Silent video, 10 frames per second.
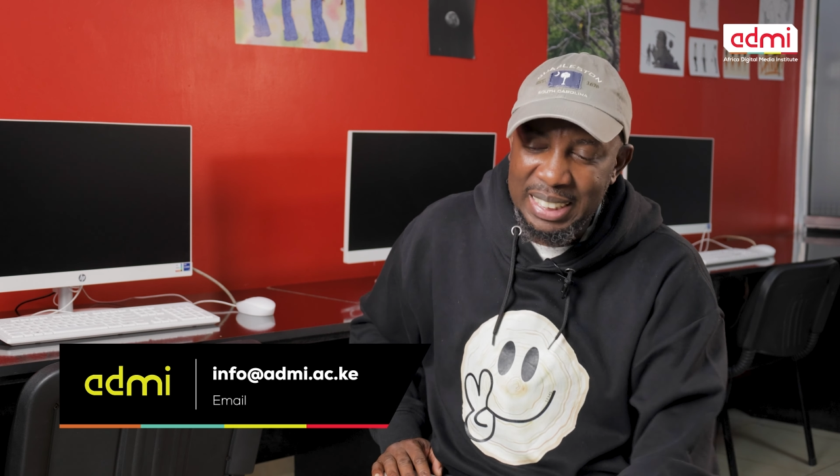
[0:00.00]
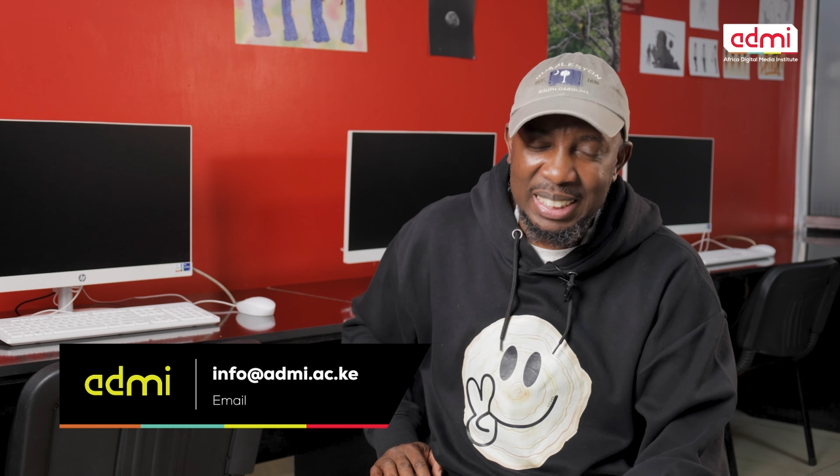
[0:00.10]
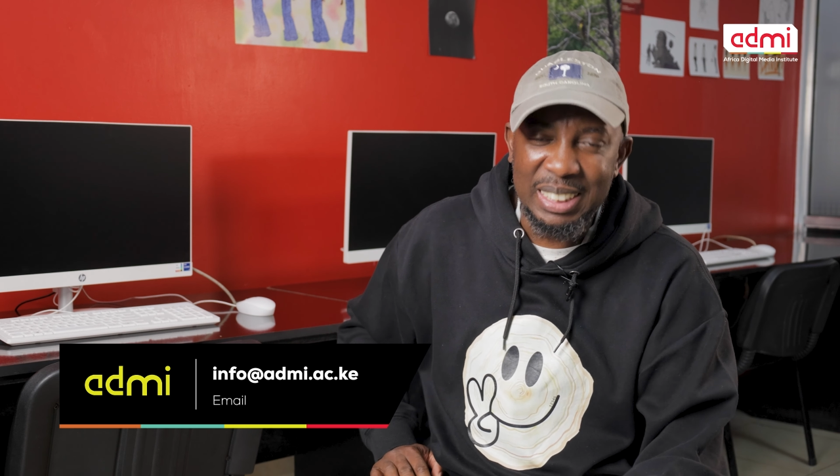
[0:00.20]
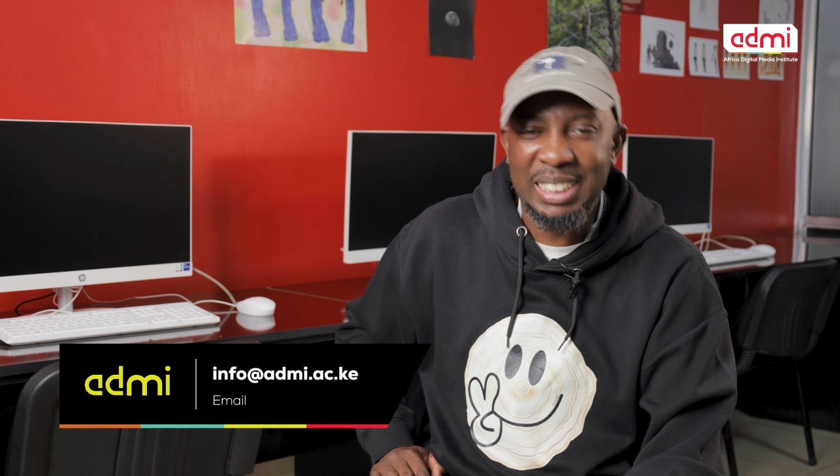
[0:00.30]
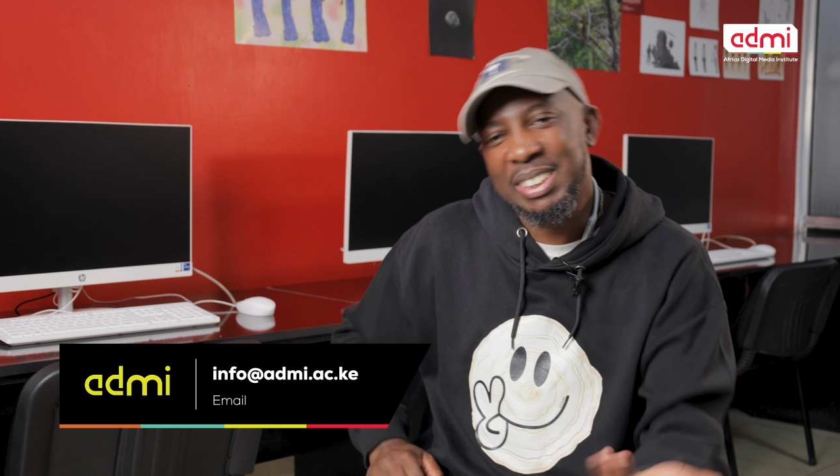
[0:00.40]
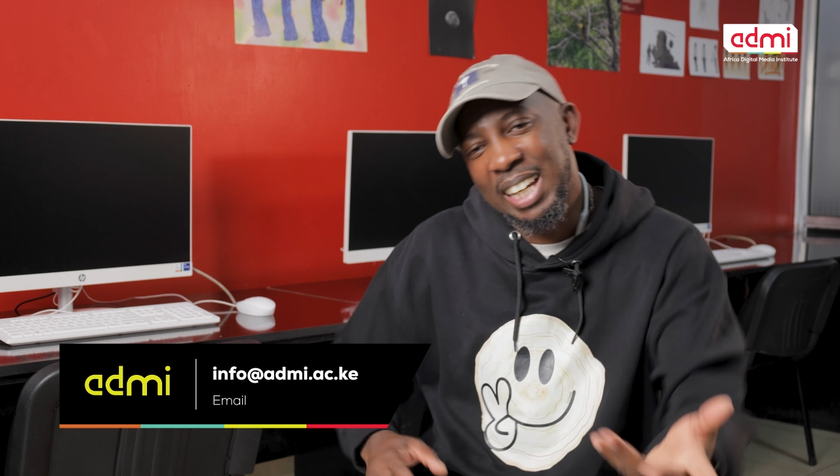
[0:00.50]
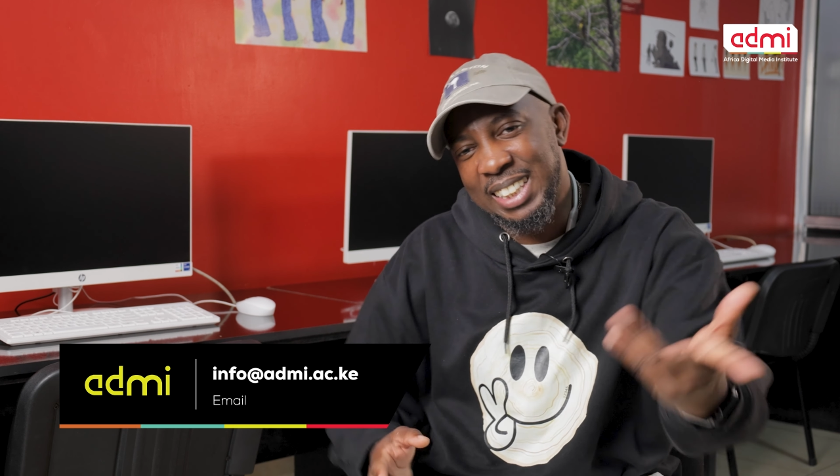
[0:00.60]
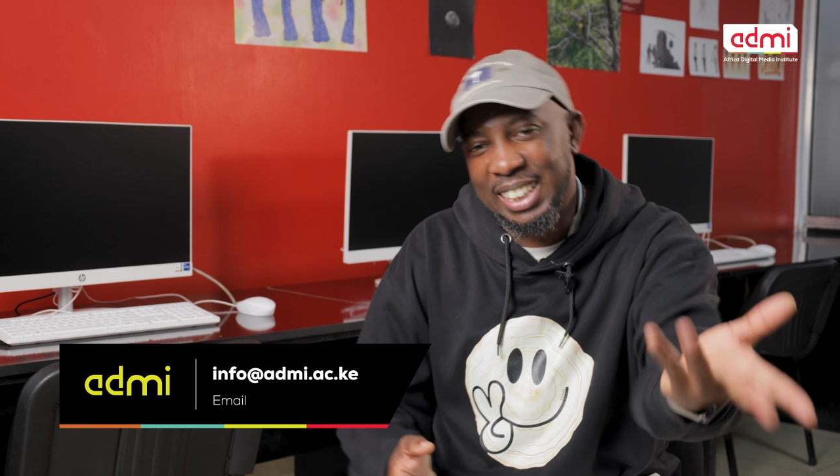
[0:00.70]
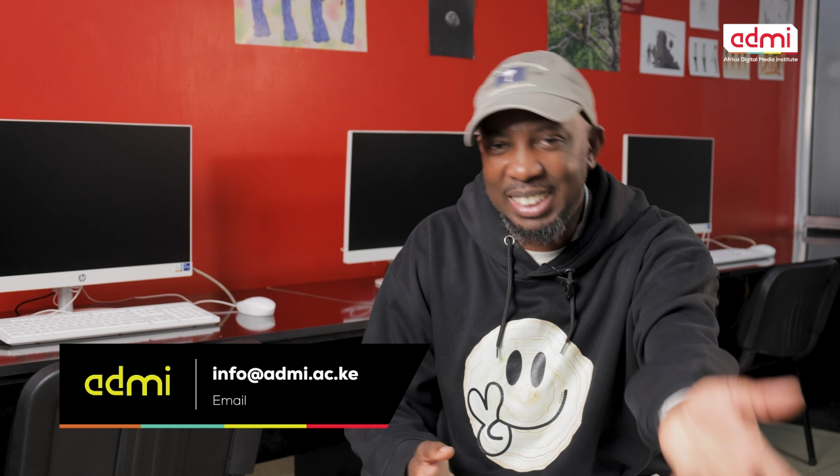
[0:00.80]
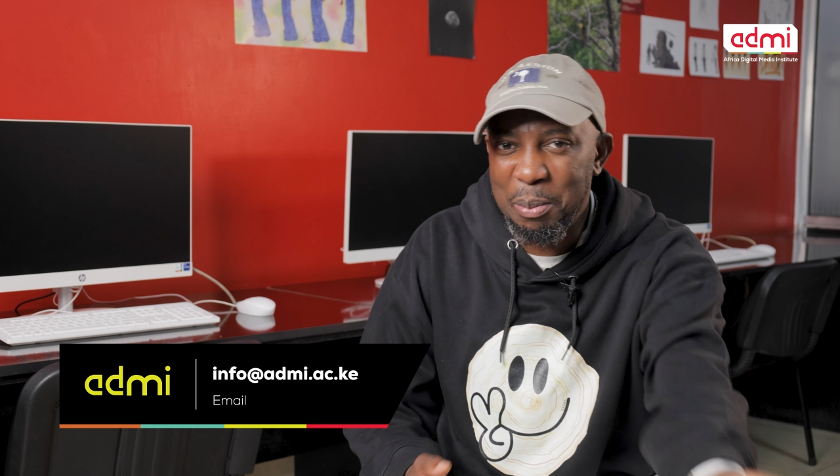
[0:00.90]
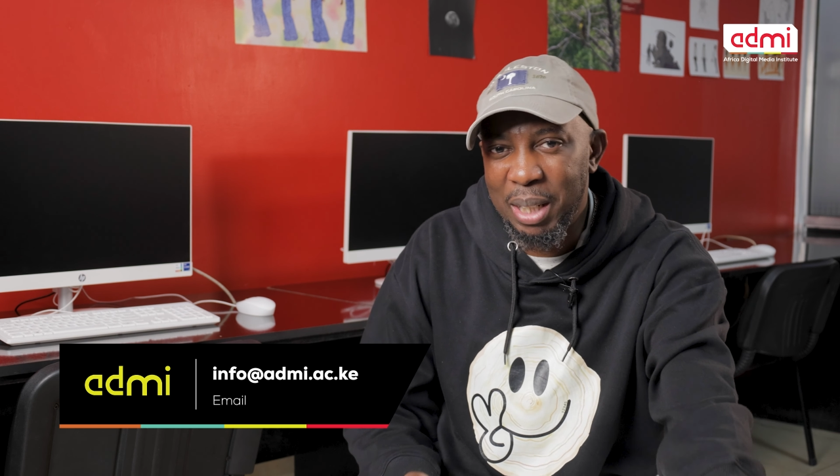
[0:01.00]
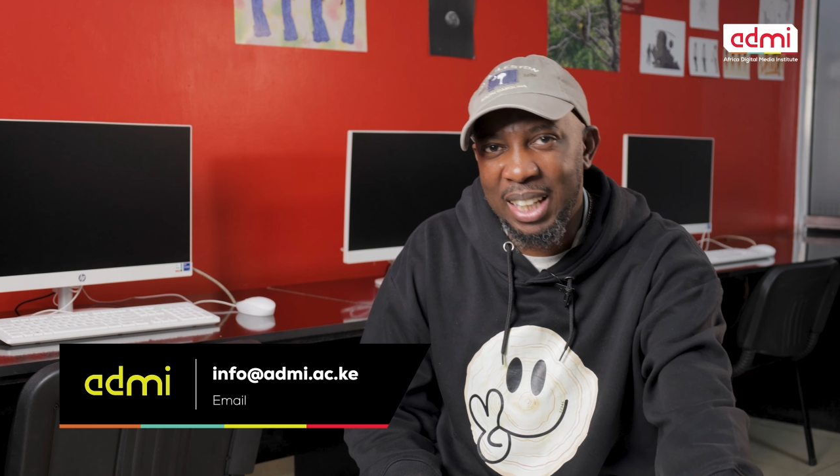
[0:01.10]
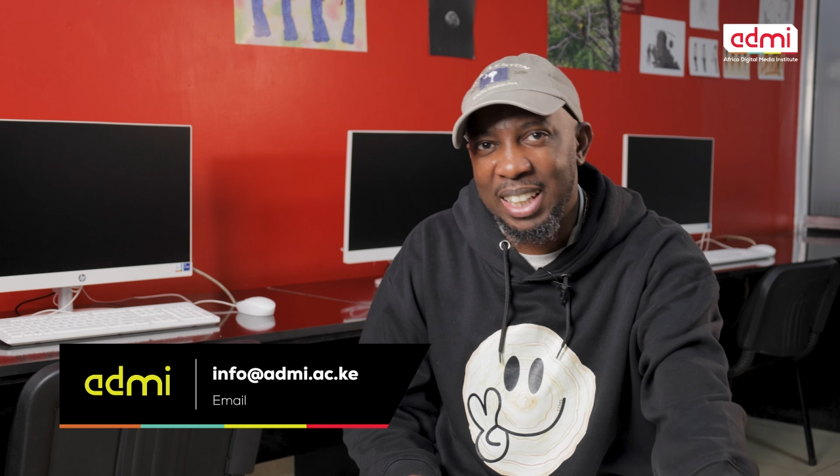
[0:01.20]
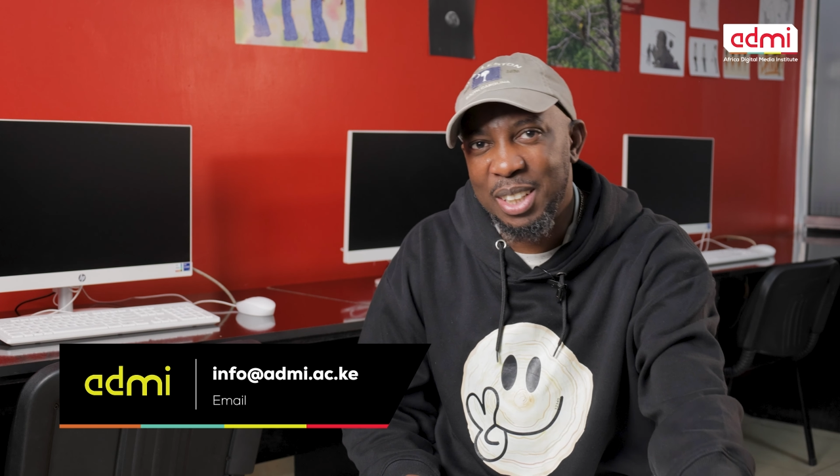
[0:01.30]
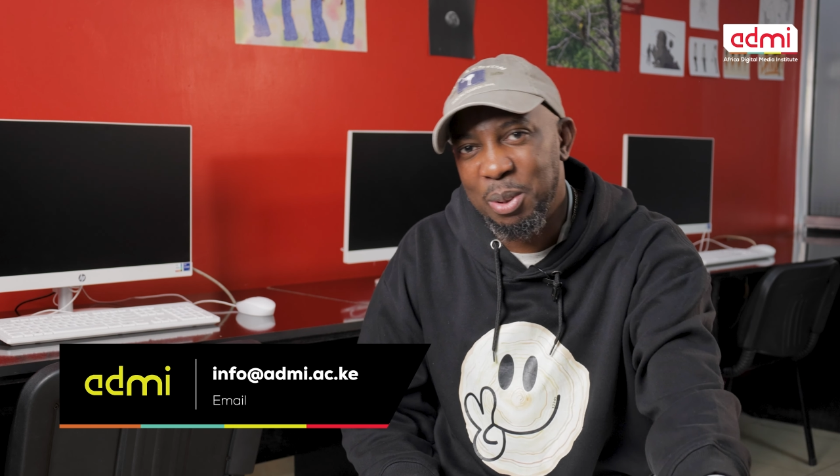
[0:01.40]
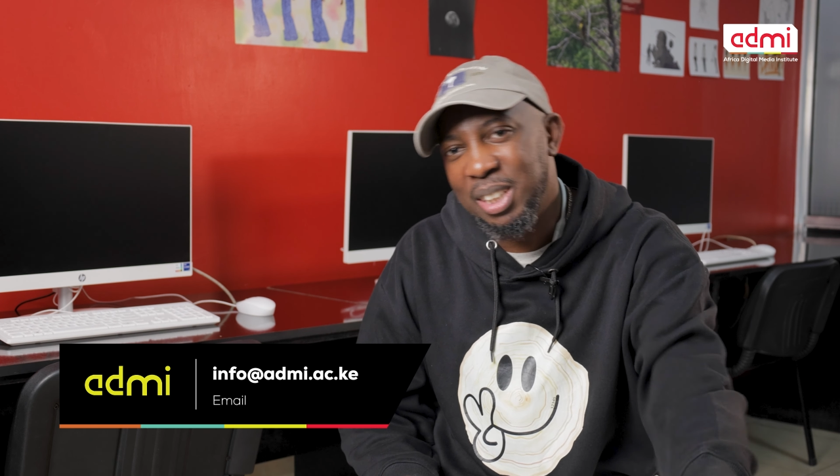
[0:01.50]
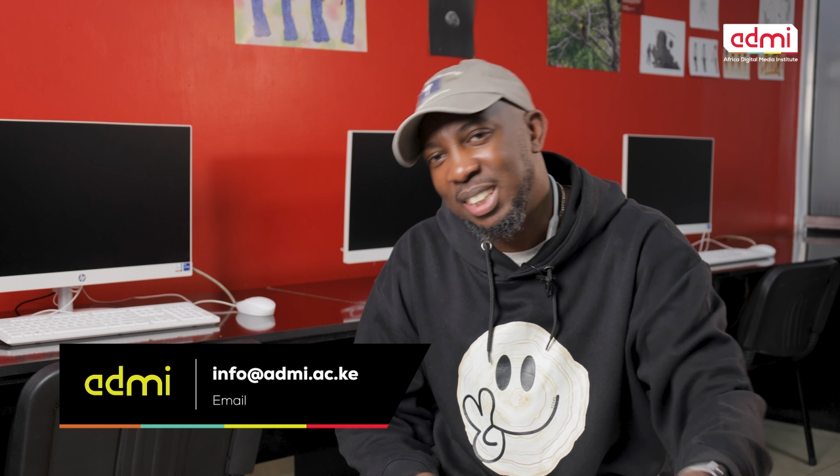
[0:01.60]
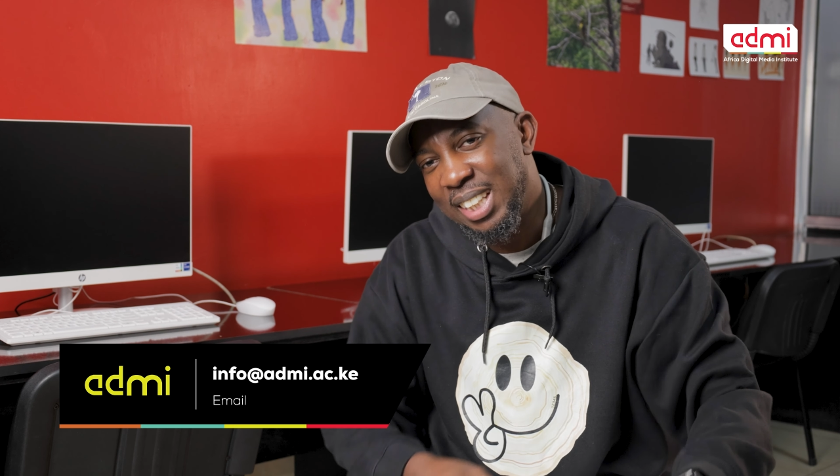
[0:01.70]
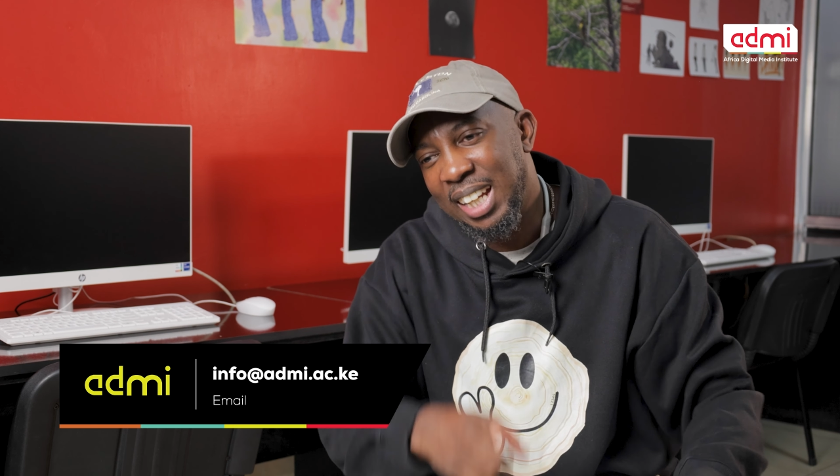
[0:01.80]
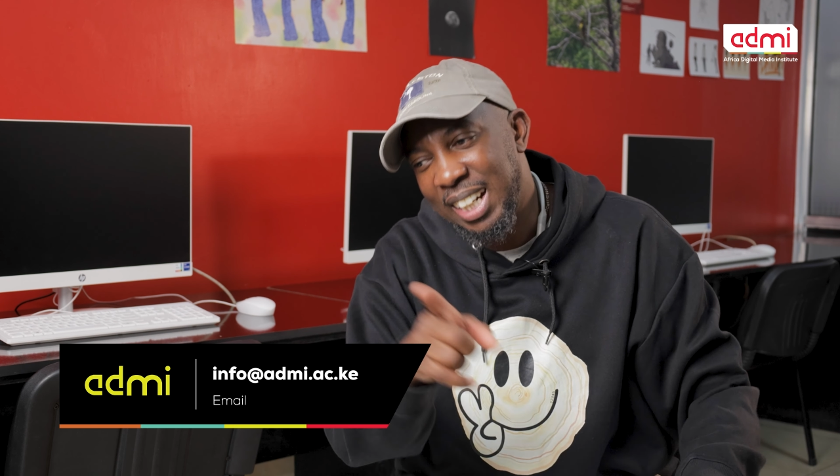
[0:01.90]
see, you guys just give me another unit
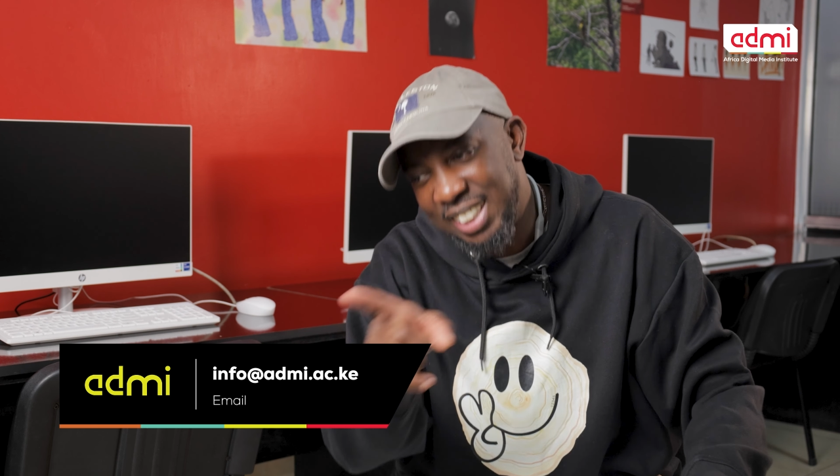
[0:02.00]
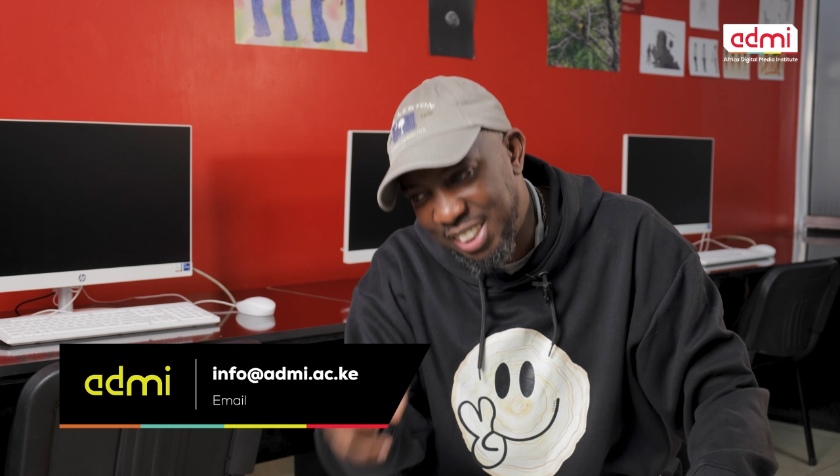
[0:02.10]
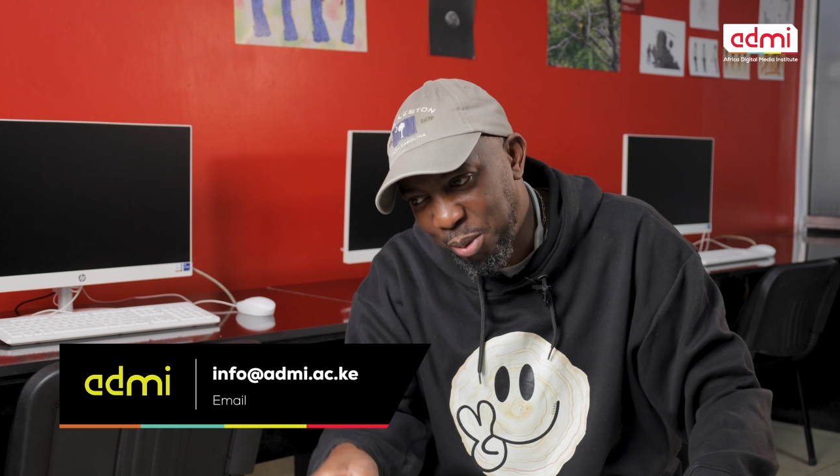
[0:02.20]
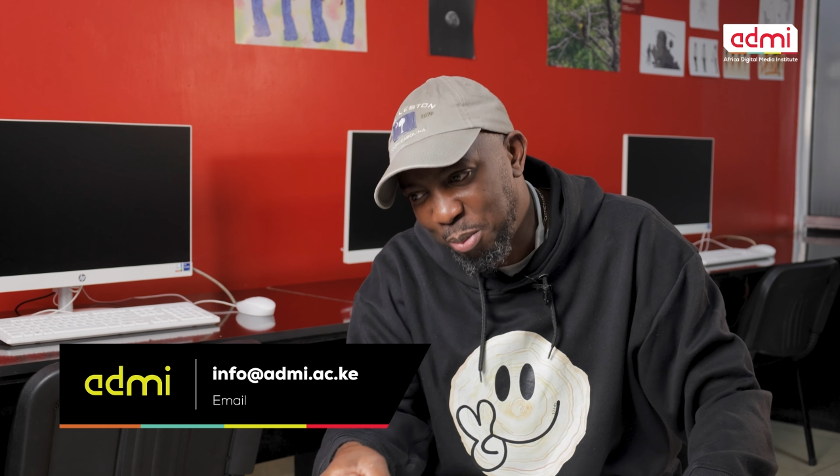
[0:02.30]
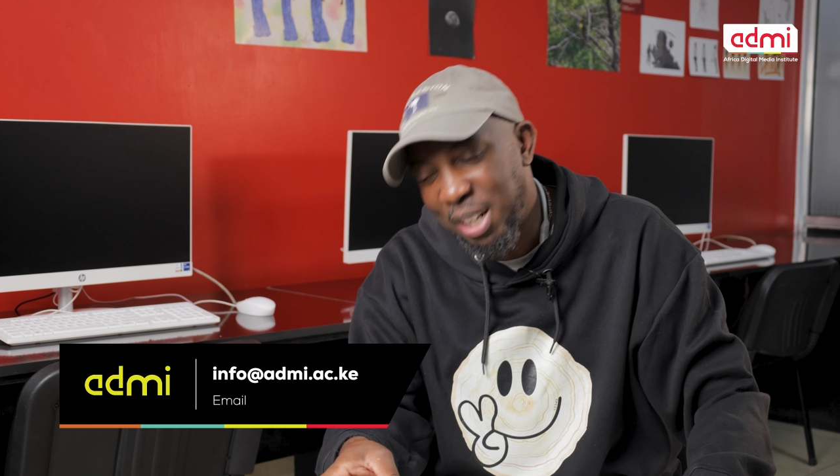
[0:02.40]
that I teach on